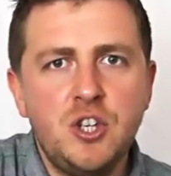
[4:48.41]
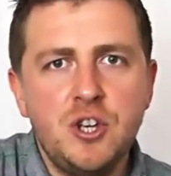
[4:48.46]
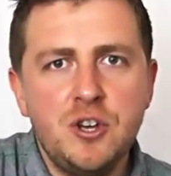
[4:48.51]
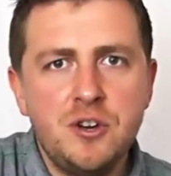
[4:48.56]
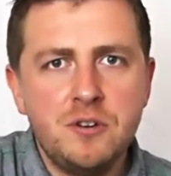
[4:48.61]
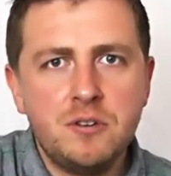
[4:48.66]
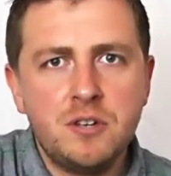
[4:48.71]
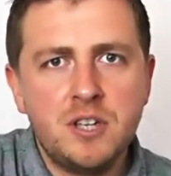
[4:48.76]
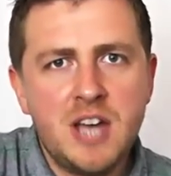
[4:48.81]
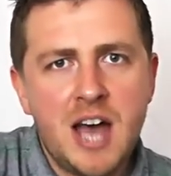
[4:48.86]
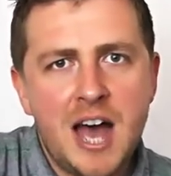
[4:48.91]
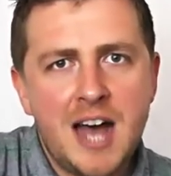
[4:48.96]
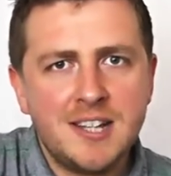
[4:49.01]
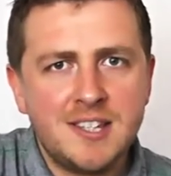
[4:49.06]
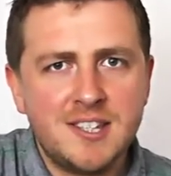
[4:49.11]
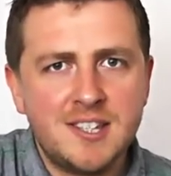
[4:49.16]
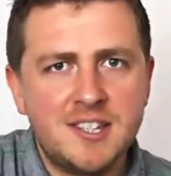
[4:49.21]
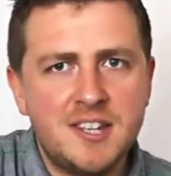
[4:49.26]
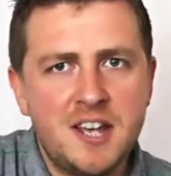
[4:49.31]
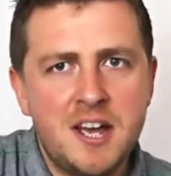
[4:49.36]
you
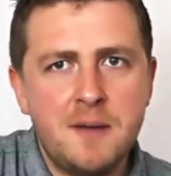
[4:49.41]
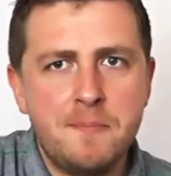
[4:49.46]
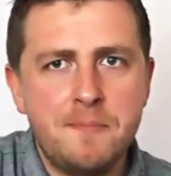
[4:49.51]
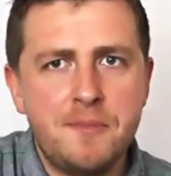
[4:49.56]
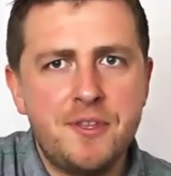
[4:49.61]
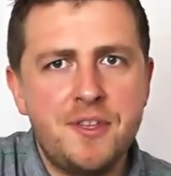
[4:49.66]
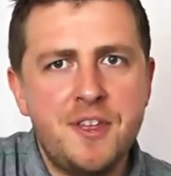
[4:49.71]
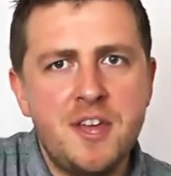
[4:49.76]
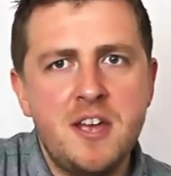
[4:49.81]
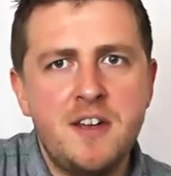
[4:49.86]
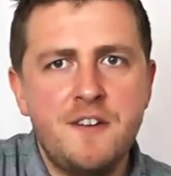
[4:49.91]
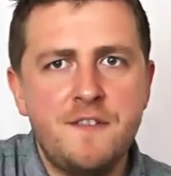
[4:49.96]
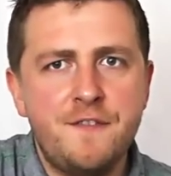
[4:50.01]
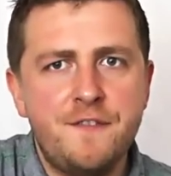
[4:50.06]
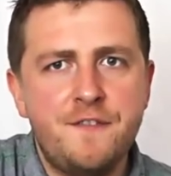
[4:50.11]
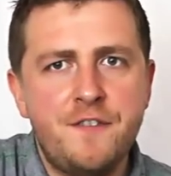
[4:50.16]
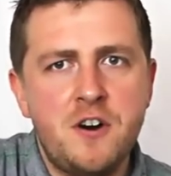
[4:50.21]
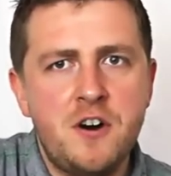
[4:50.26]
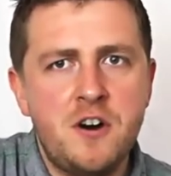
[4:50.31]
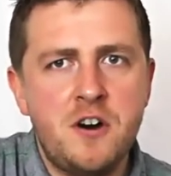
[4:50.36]
got something
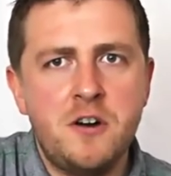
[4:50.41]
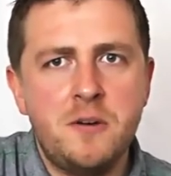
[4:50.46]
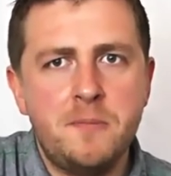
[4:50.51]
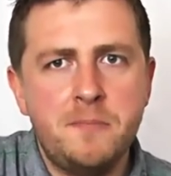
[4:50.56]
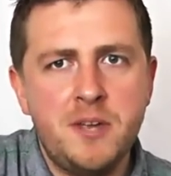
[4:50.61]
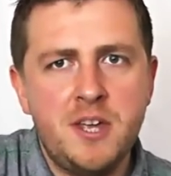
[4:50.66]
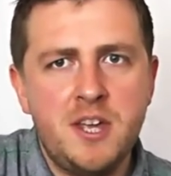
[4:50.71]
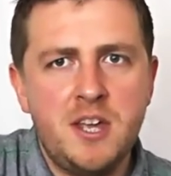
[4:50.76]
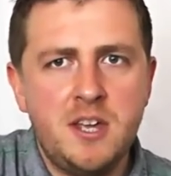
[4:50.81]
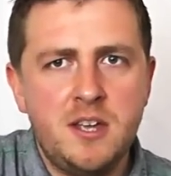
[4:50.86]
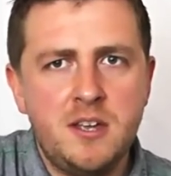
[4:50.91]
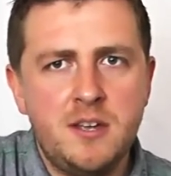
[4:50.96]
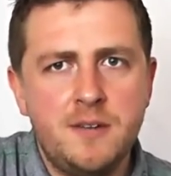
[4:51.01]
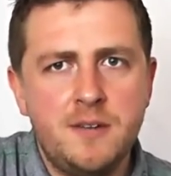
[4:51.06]
for me.